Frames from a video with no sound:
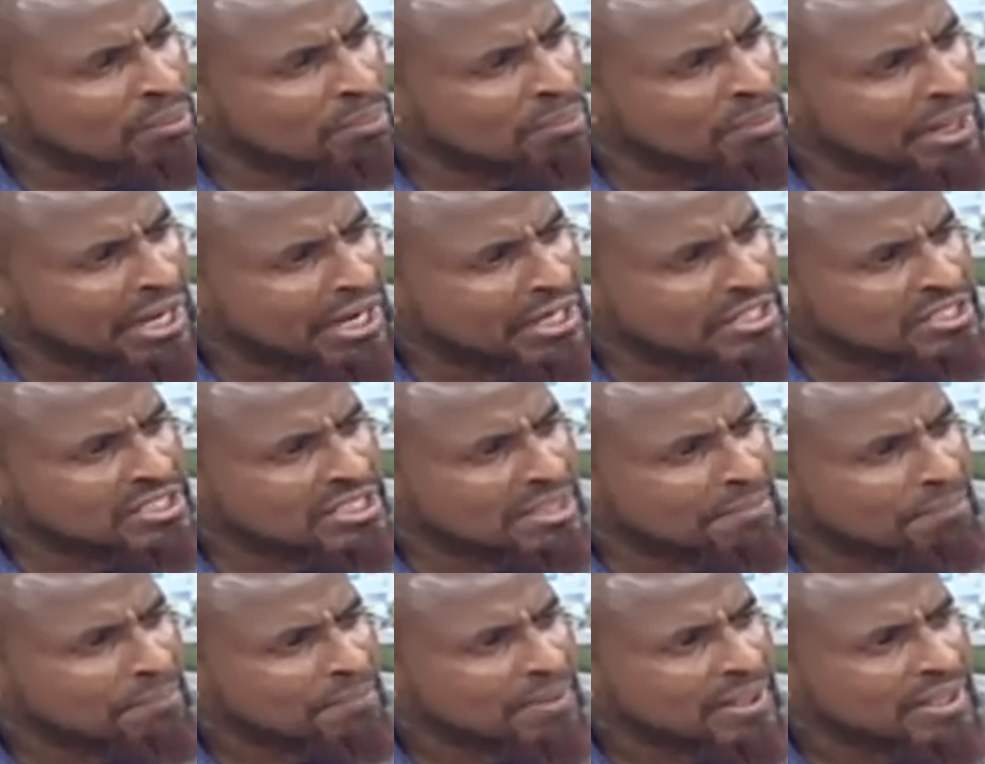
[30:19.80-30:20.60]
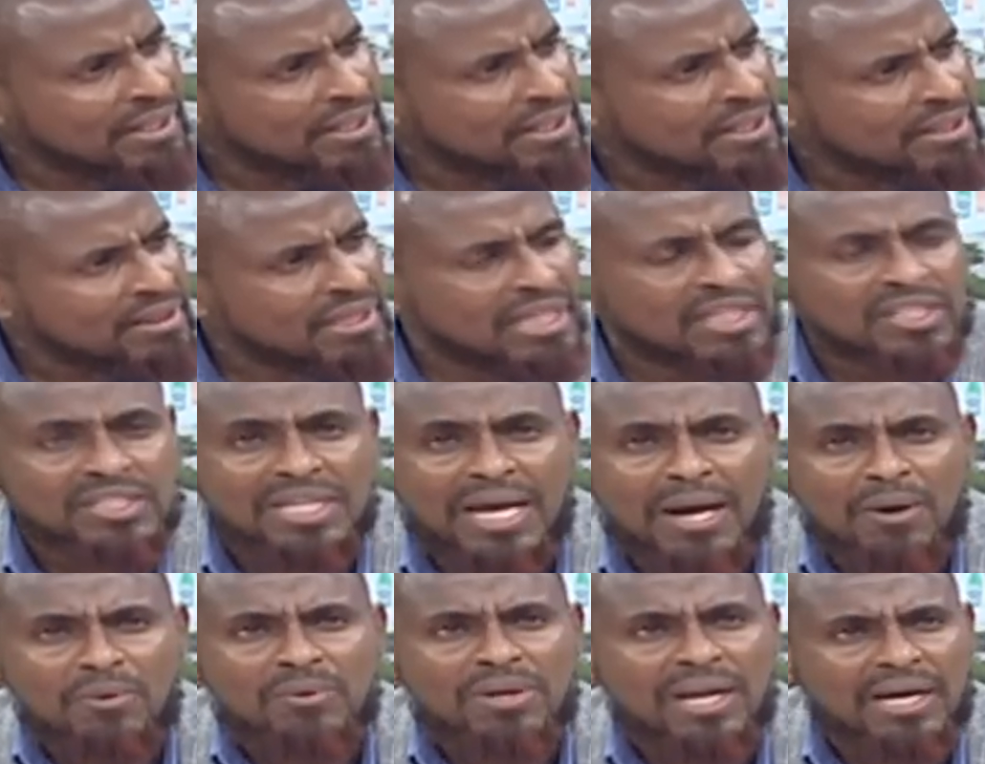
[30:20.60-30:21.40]
manage them. The
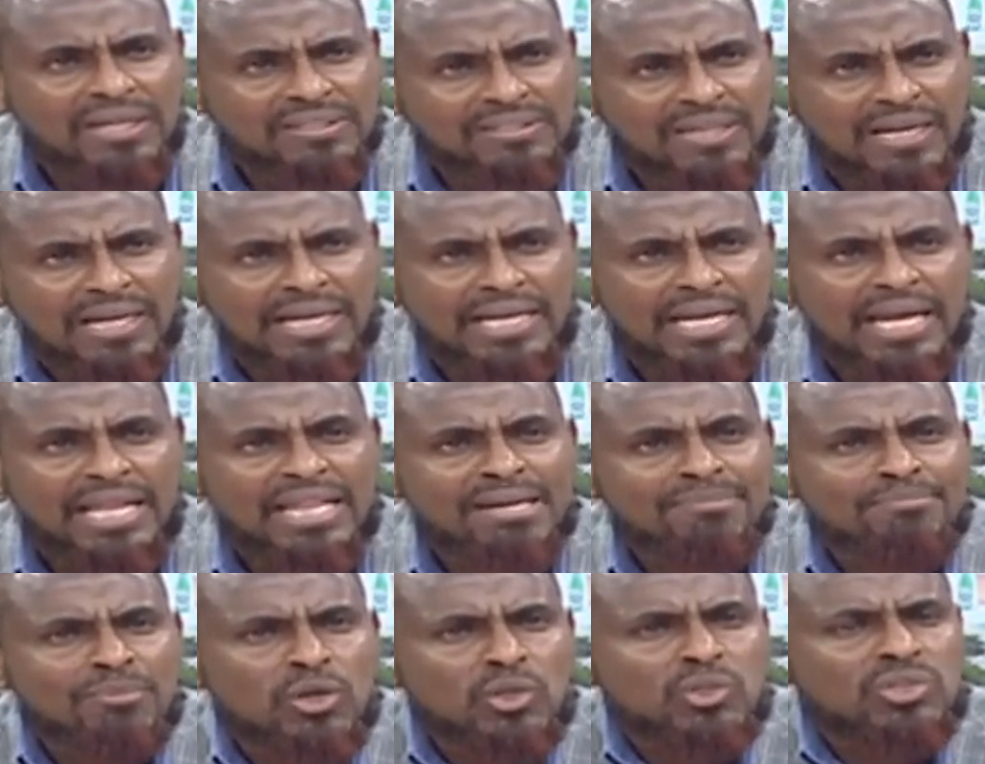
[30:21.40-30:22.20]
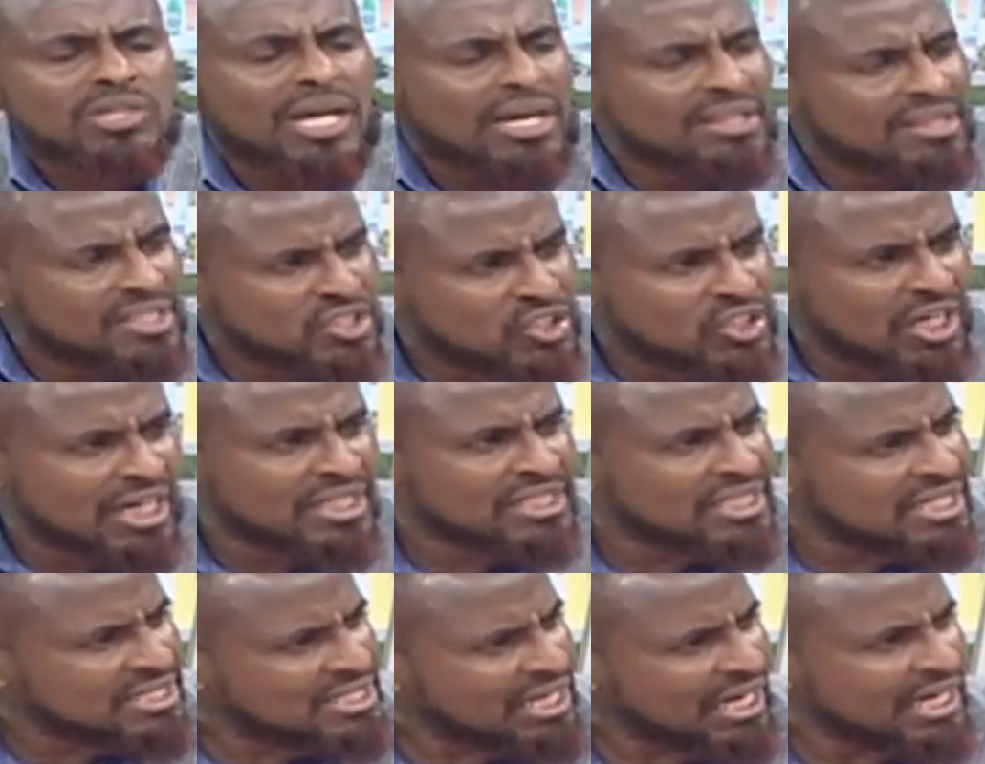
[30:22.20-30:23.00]
town has a leader. The mosque and the church
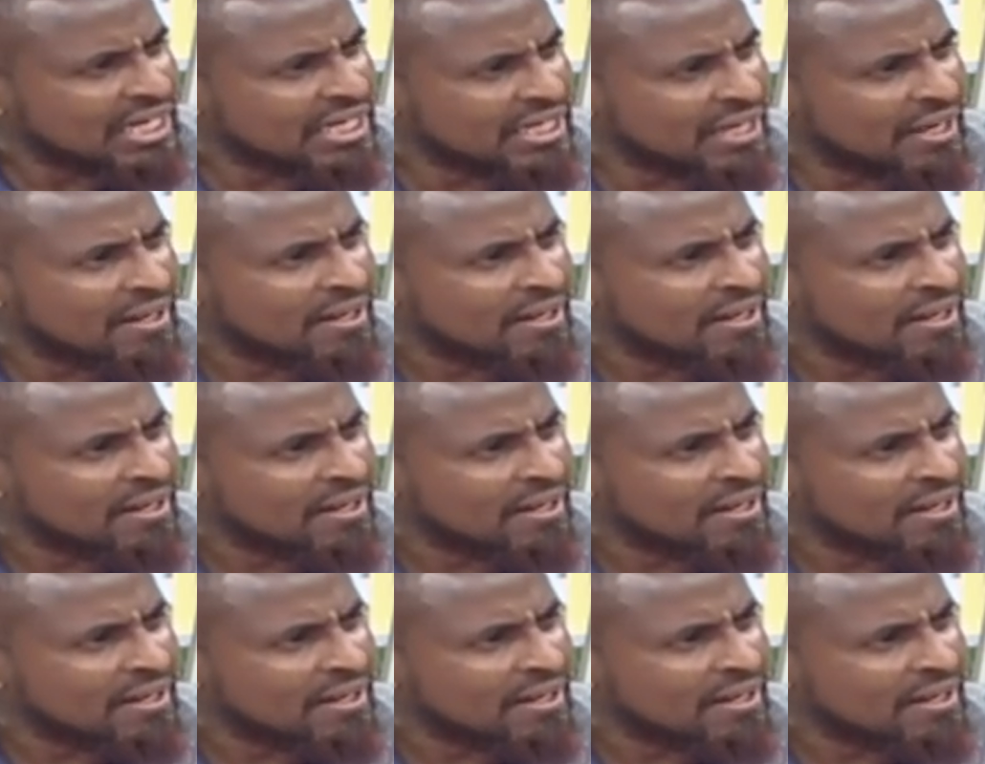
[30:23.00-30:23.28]
has a leader.